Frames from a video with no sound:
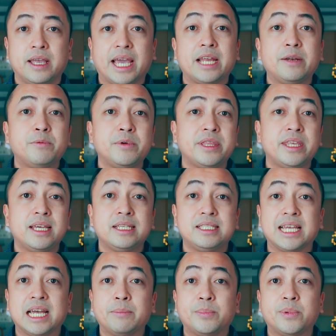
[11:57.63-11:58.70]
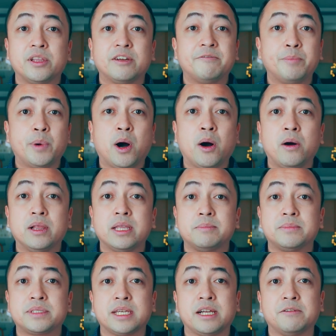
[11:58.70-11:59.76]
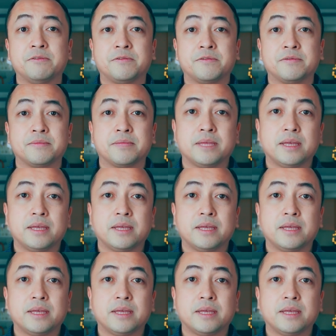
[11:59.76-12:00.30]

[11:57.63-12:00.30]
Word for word: and with the example of Paul himself.